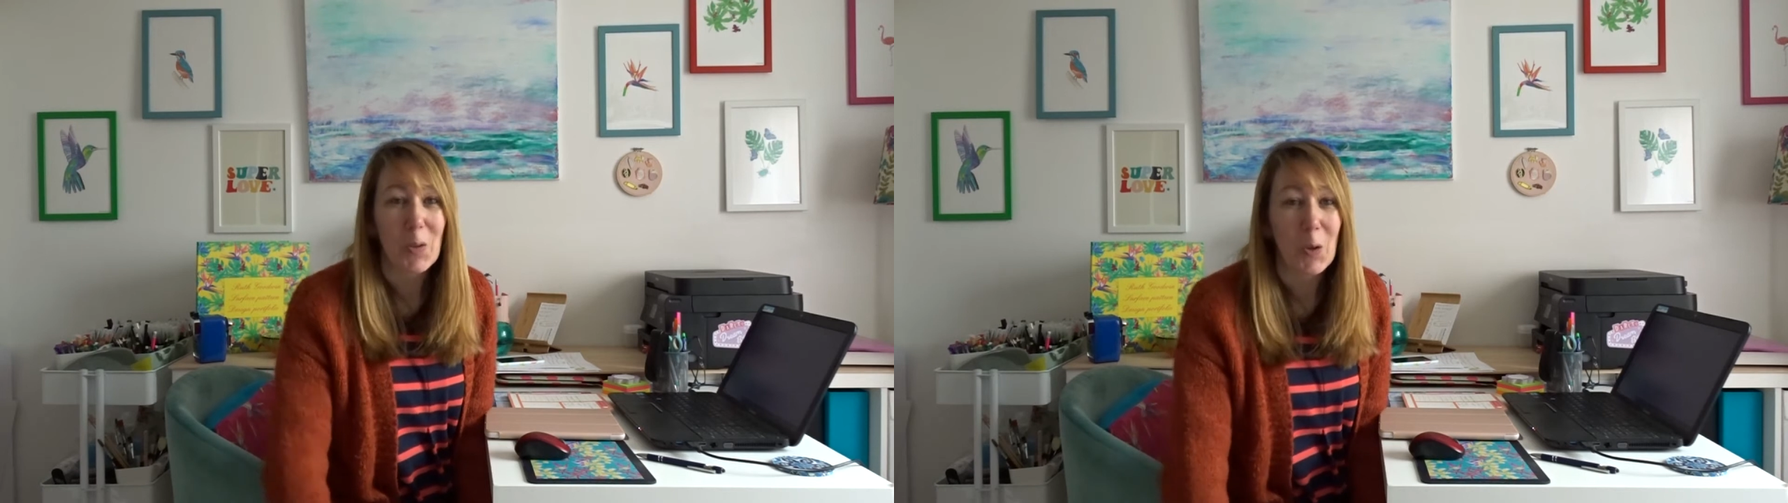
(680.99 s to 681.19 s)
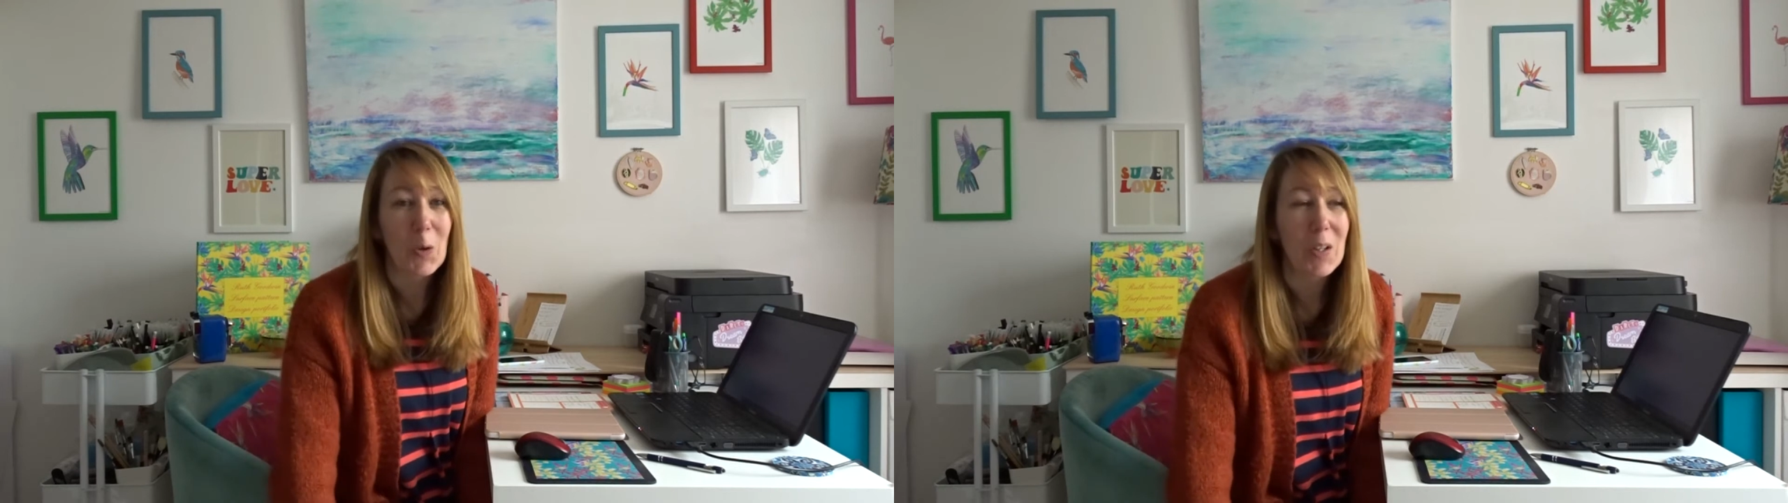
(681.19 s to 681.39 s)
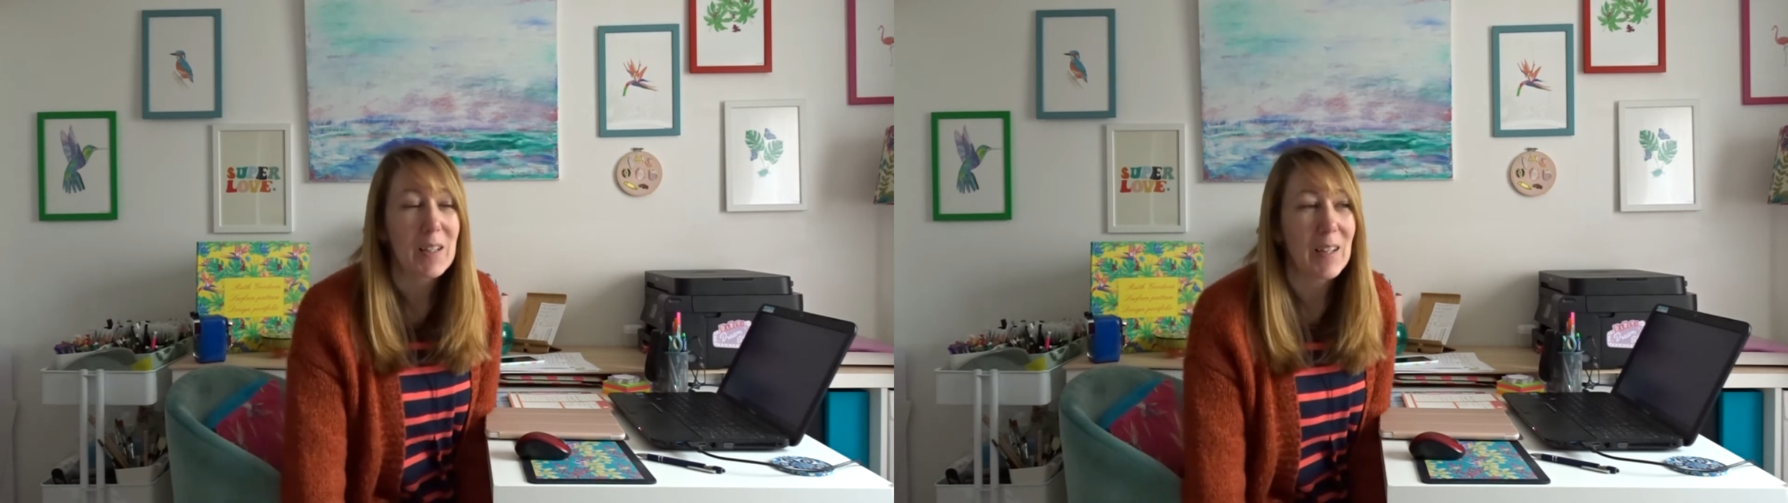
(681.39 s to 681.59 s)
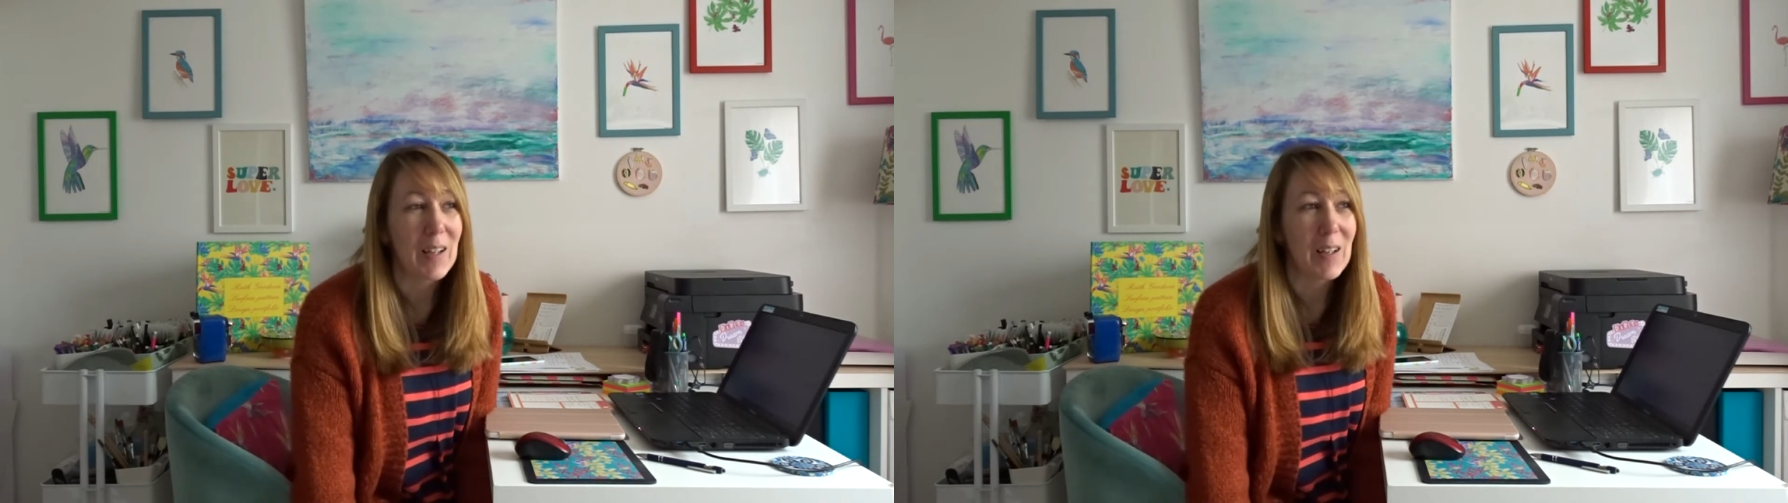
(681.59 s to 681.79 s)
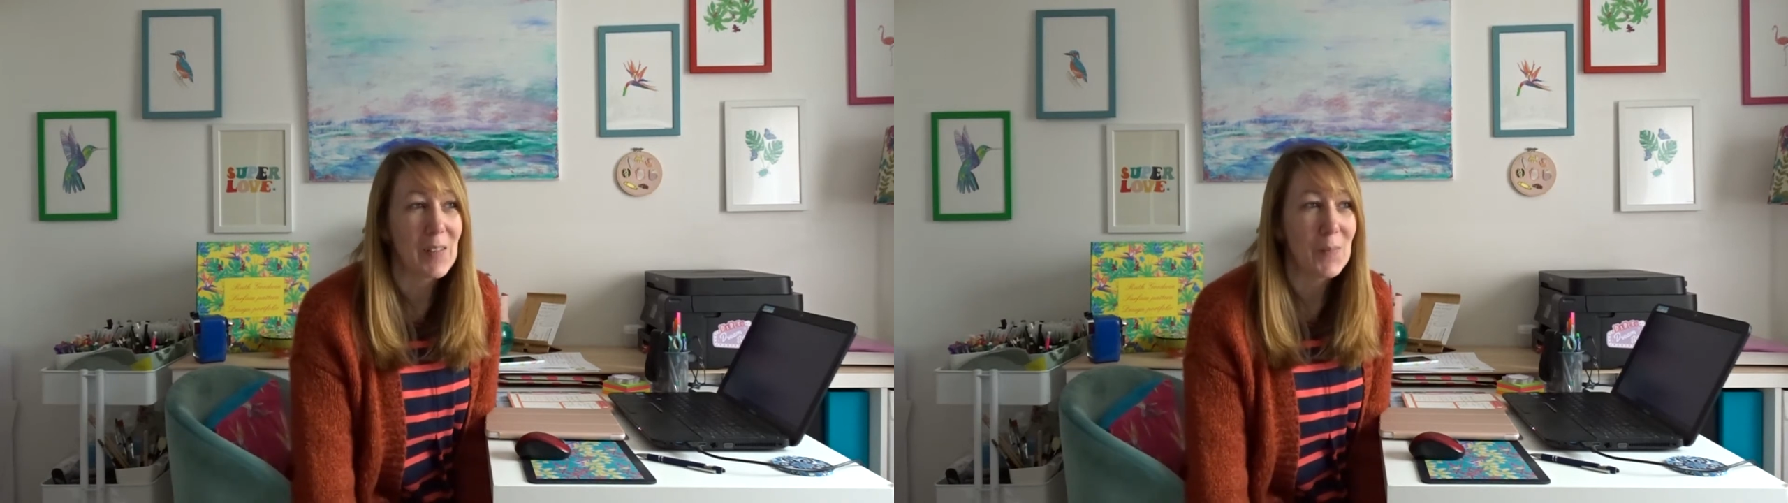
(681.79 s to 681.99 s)
vlog,
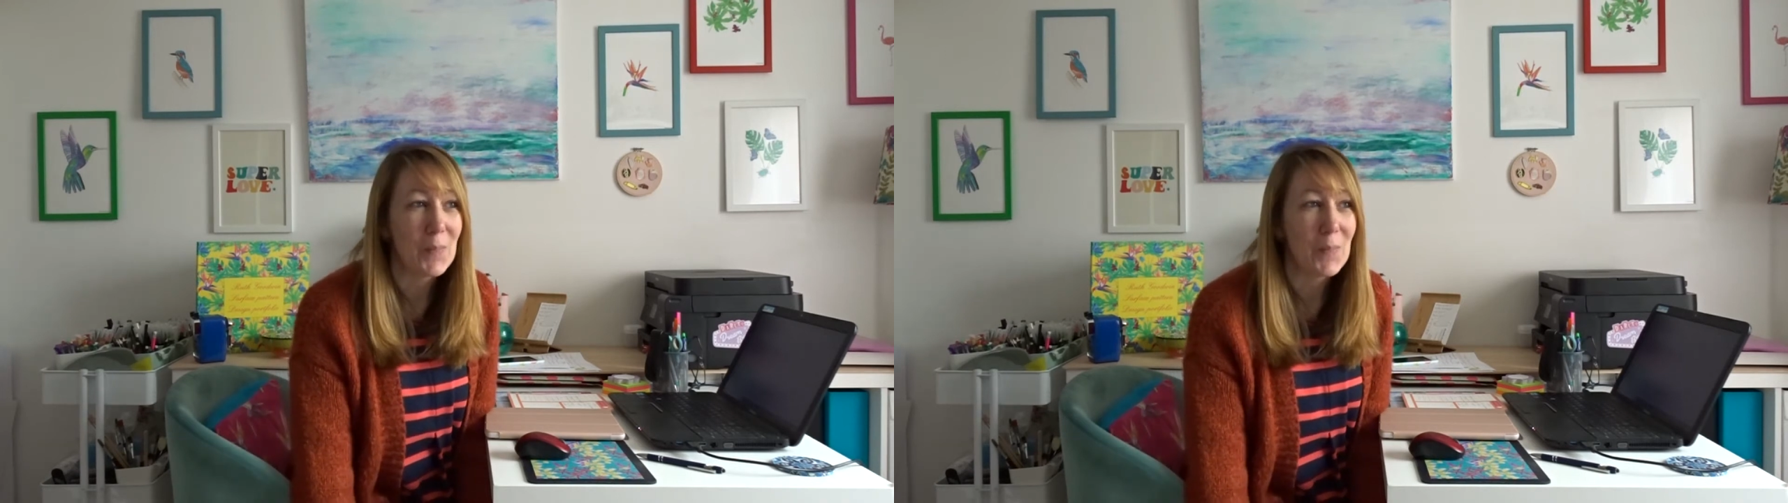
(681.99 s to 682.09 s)
that I